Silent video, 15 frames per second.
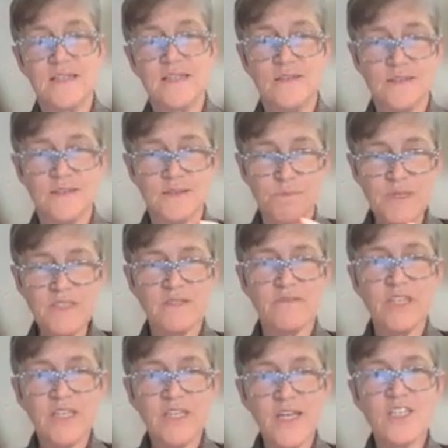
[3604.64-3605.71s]
in the
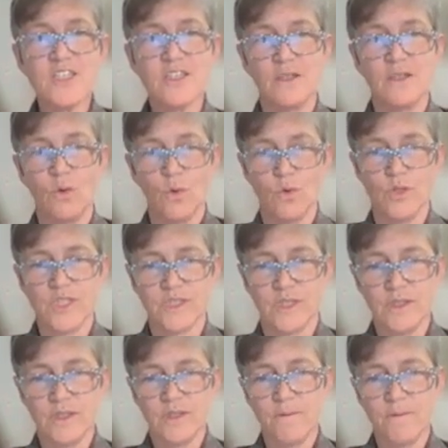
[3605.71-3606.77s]
specificational
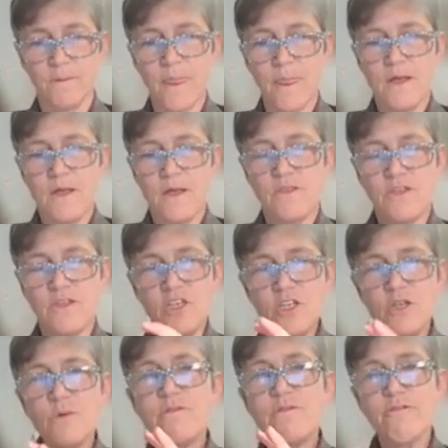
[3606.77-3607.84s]
order, the
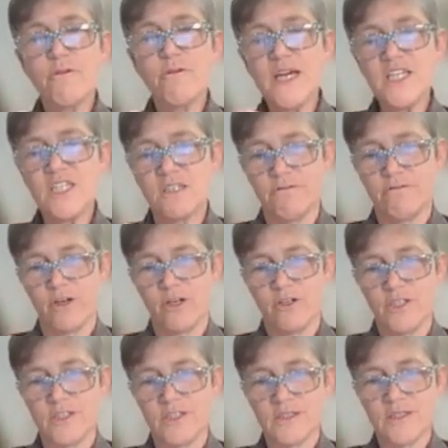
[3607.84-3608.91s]
new information
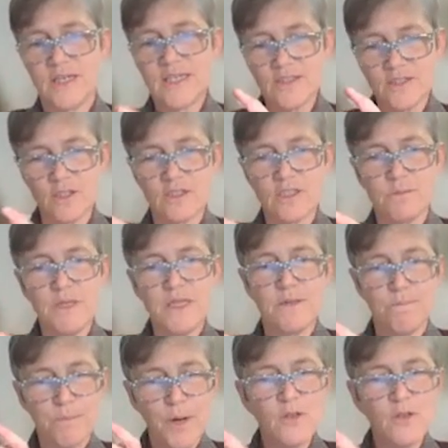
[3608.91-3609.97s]
focus has got to be the
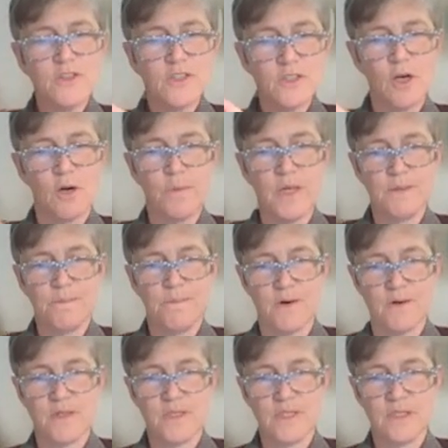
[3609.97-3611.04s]
postcopular
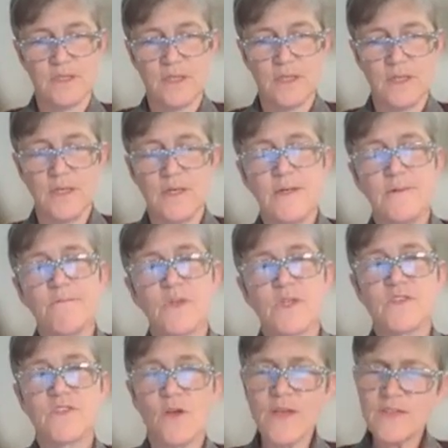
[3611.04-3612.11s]
part.
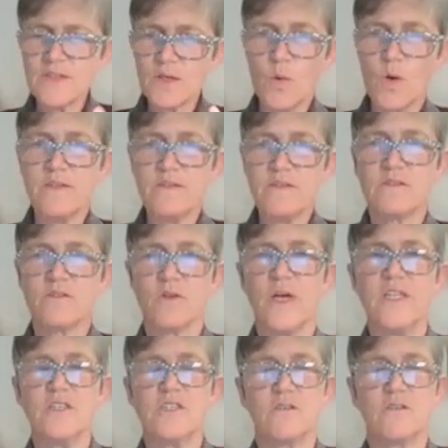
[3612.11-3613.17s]
So that's a quite
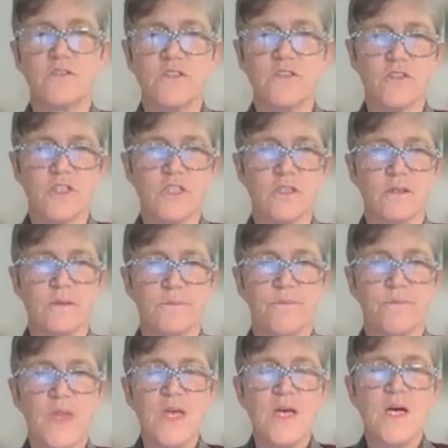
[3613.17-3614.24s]
strange restriction.
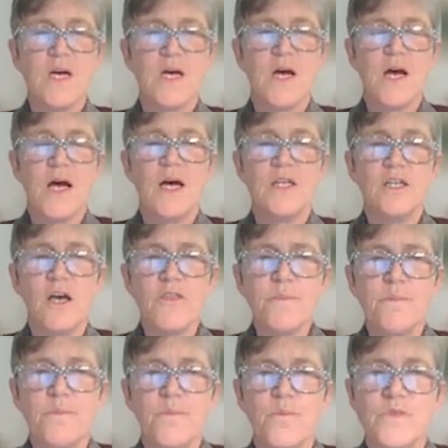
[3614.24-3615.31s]
Another
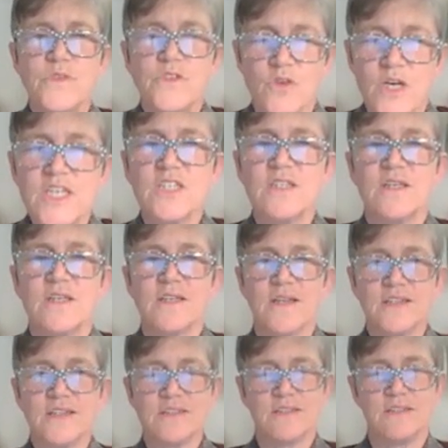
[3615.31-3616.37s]
strange thing
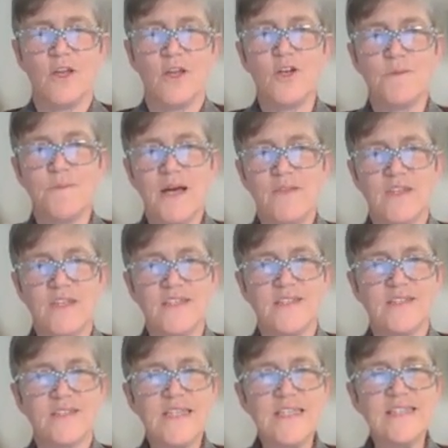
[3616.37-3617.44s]
that's known about
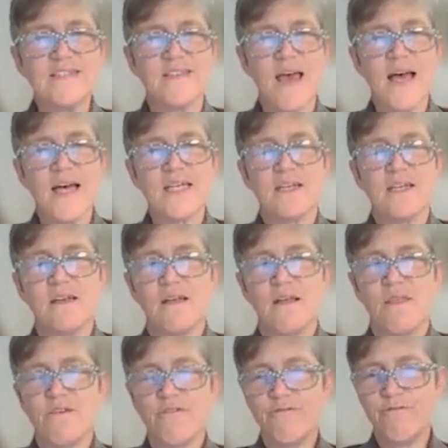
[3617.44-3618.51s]
these is that
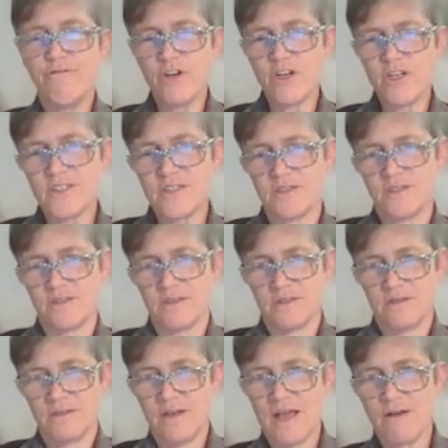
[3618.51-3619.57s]
the first
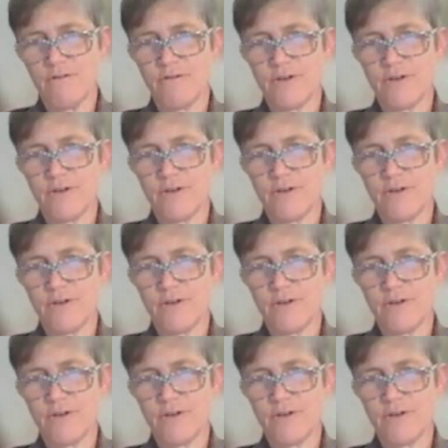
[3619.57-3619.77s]
noun